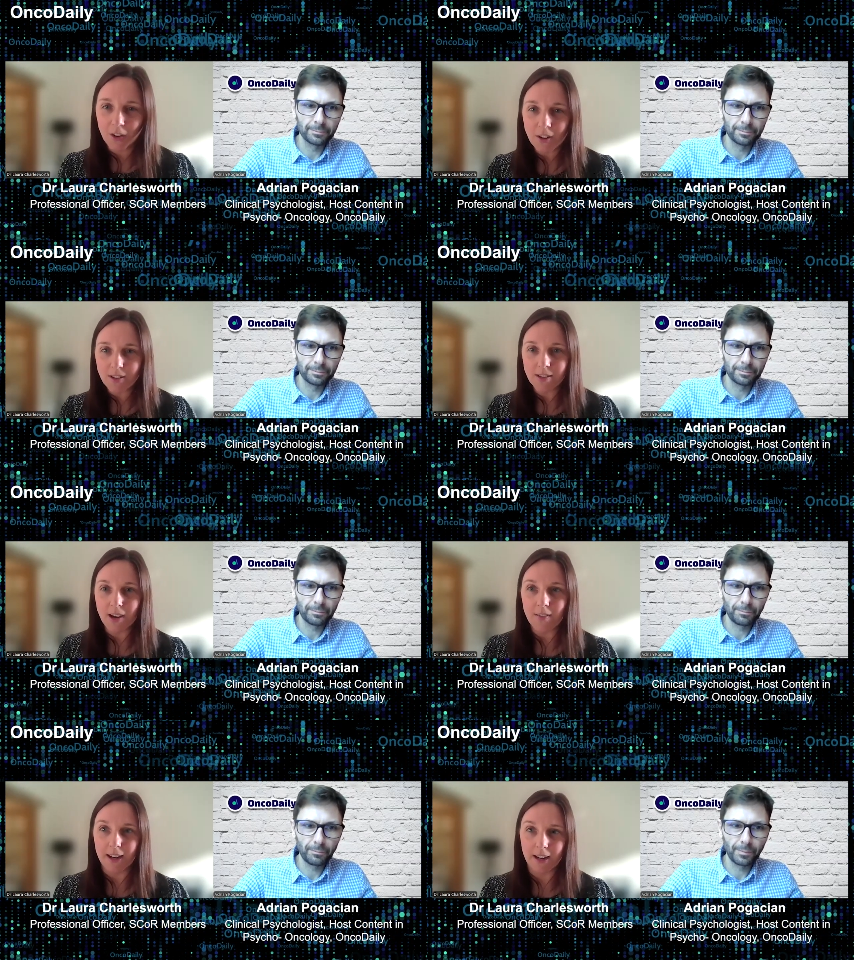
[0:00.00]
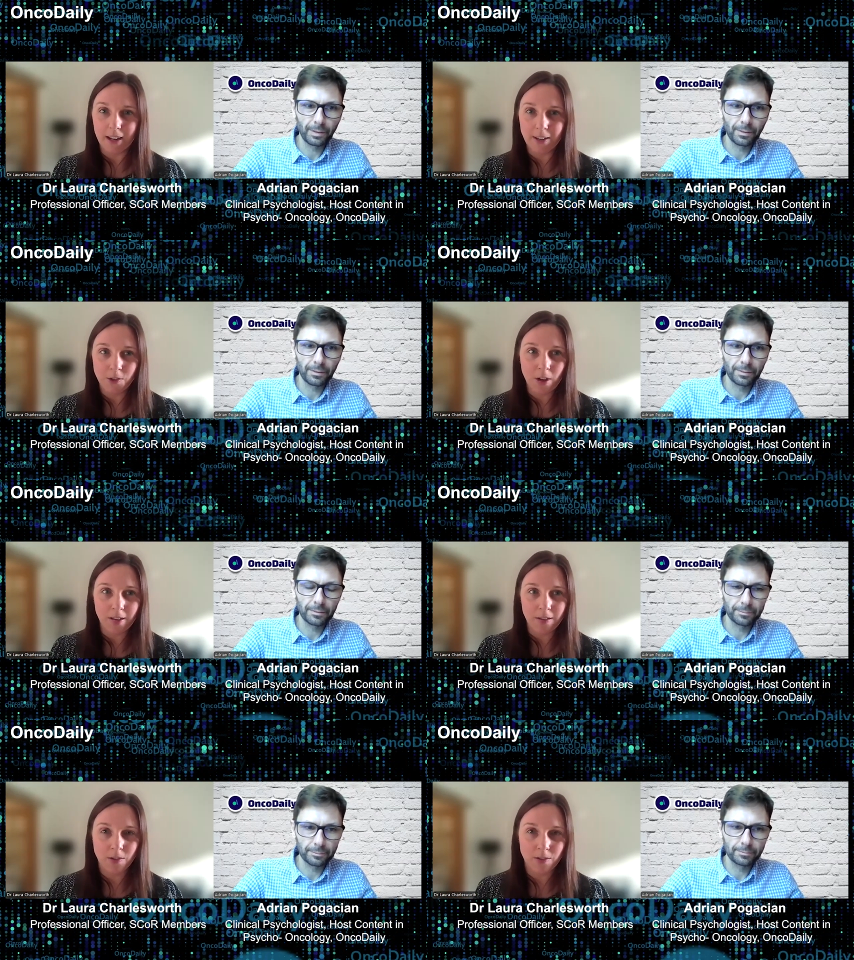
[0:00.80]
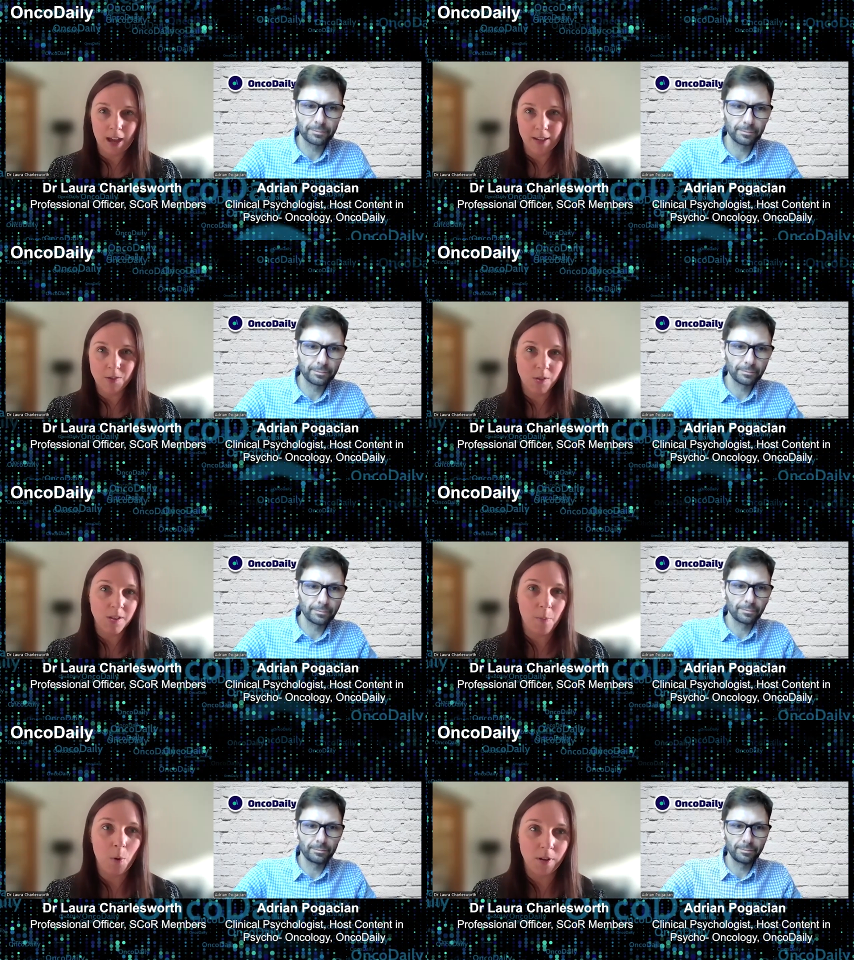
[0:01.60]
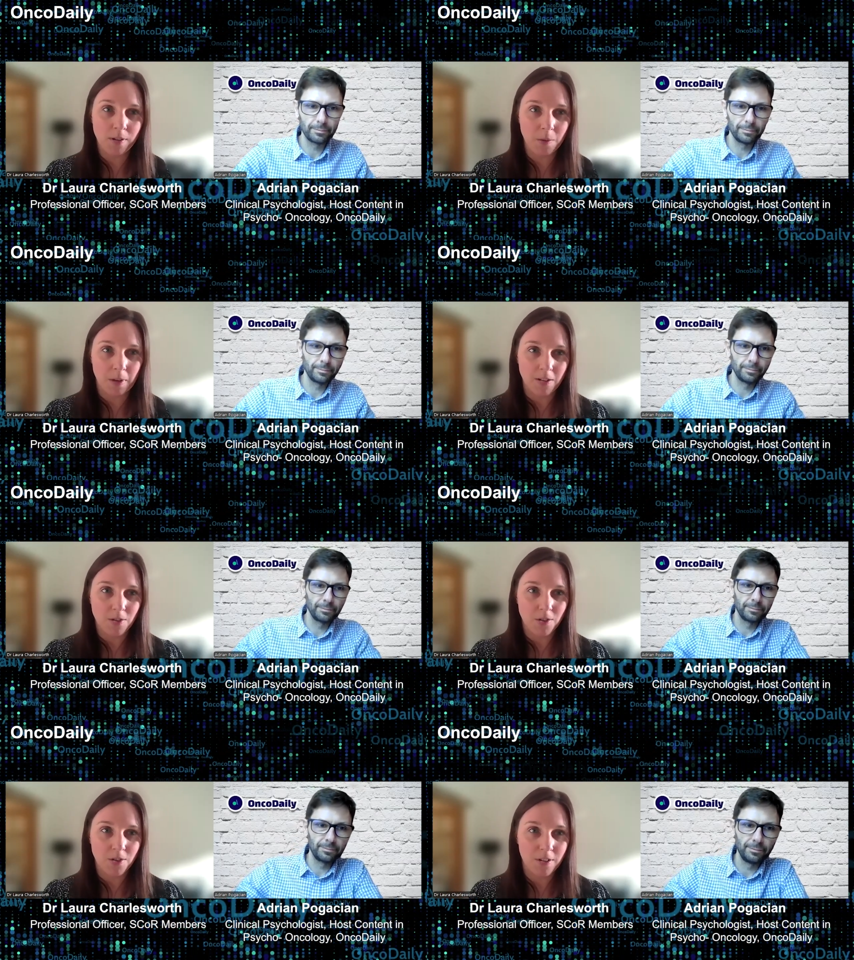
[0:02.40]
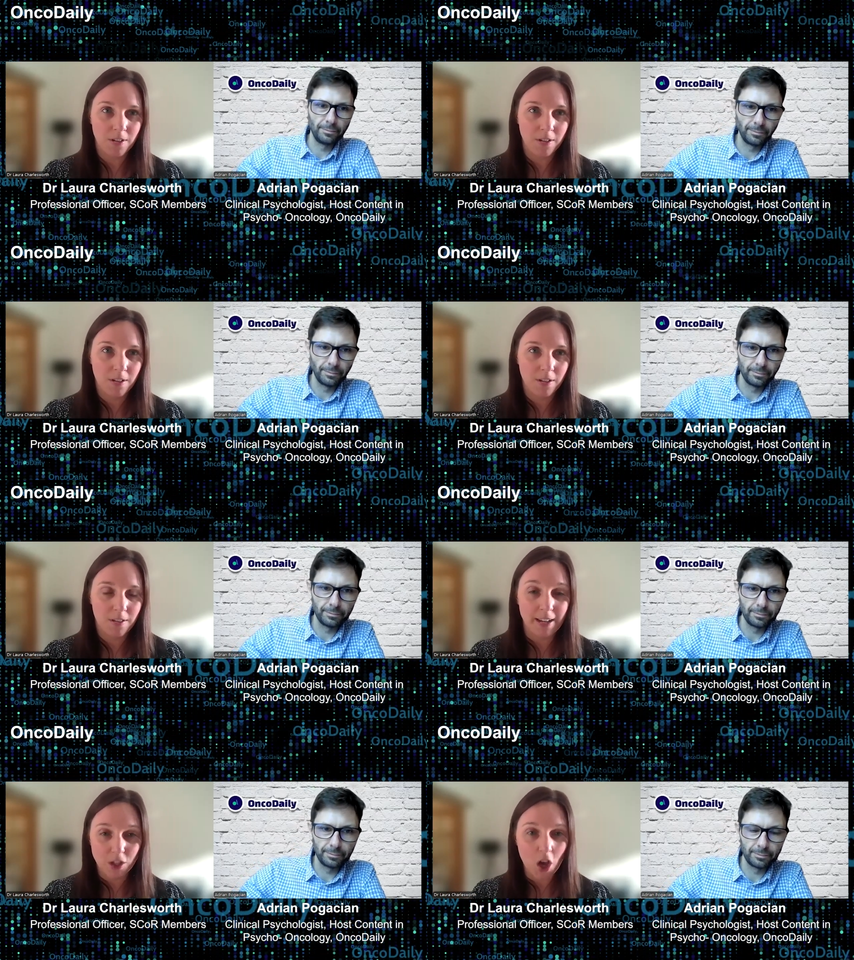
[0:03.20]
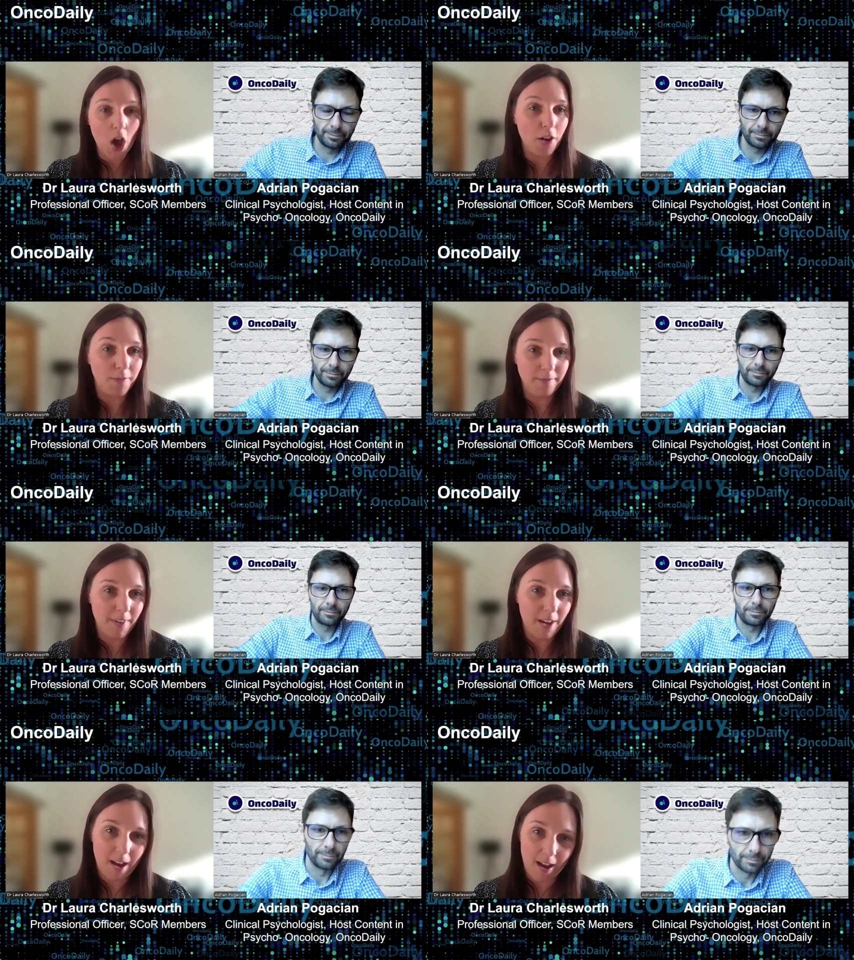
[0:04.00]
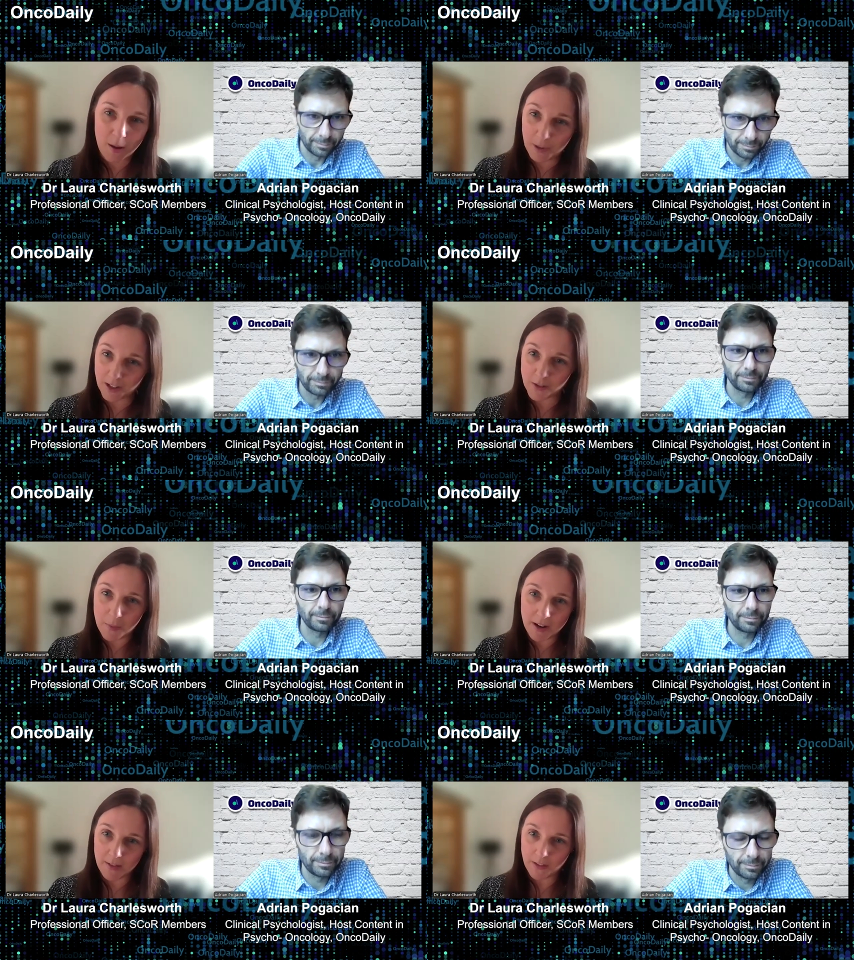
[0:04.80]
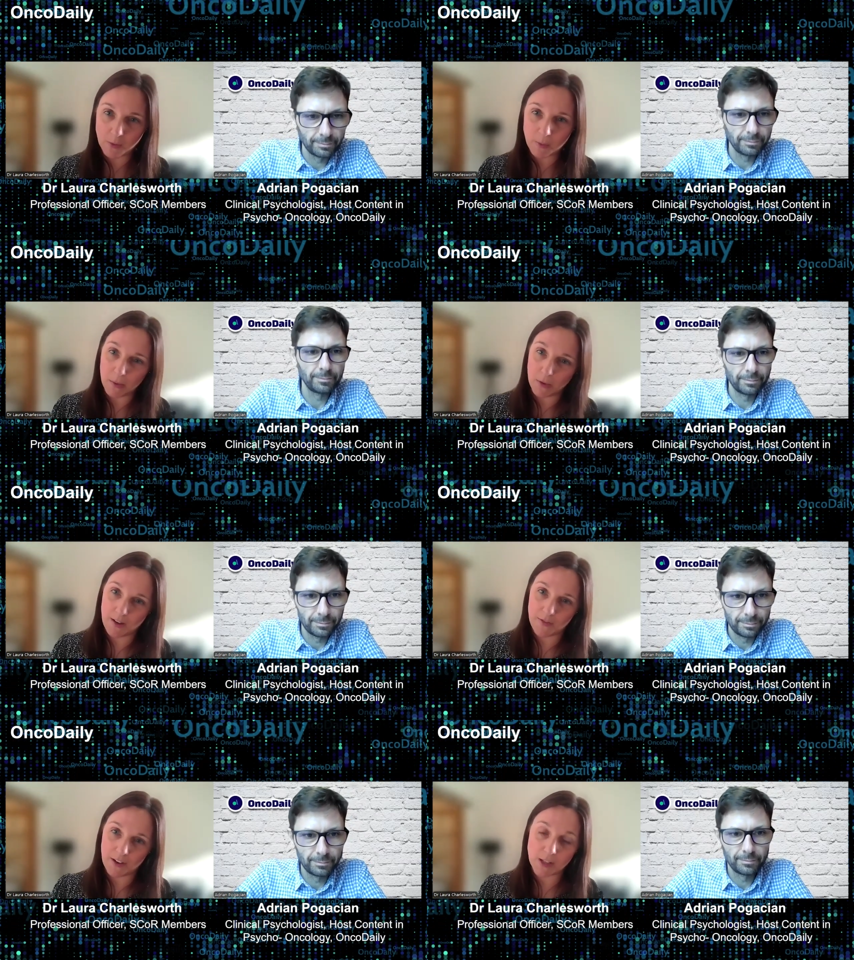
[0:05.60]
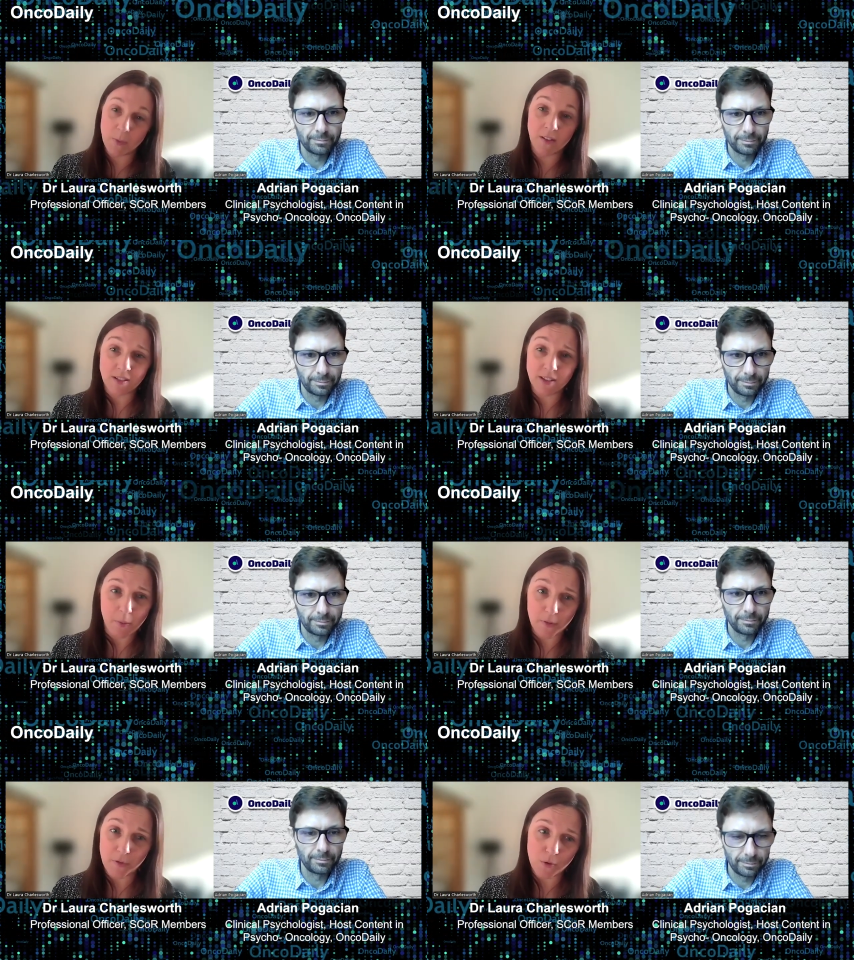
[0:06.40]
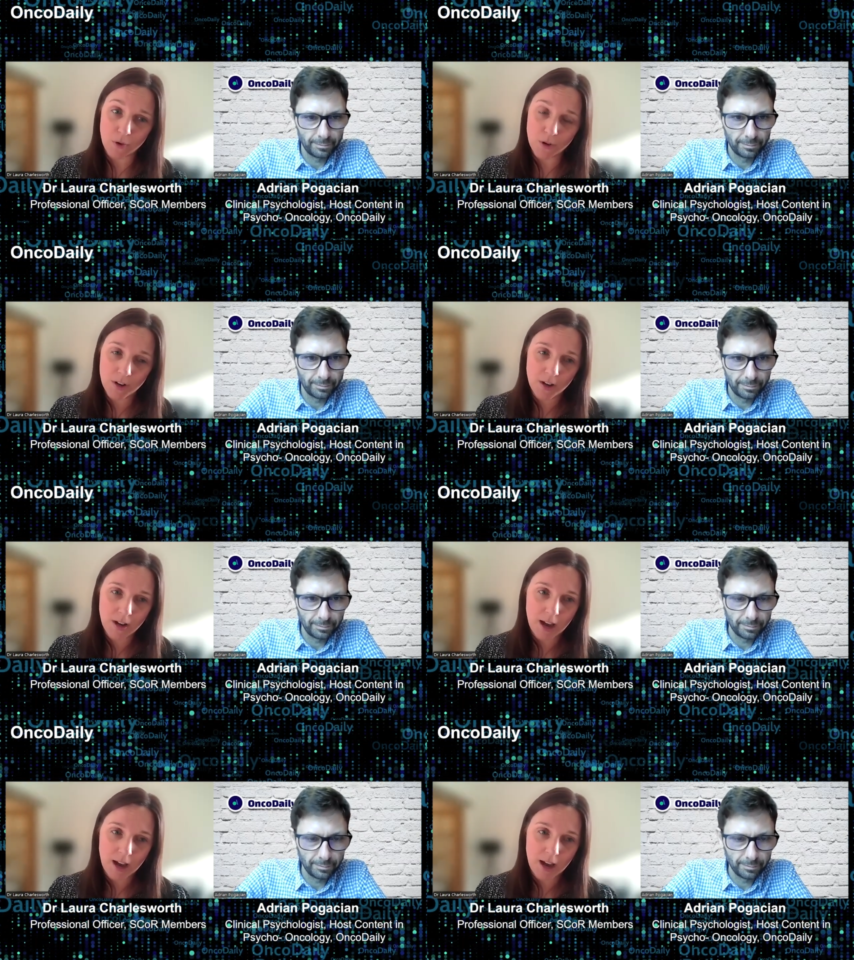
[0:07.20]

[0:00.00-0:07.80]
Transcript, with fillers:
Speaker 1: Not necessarily. It's that's just the point to which they turn, uh, because for many of these people, they've experienced that before.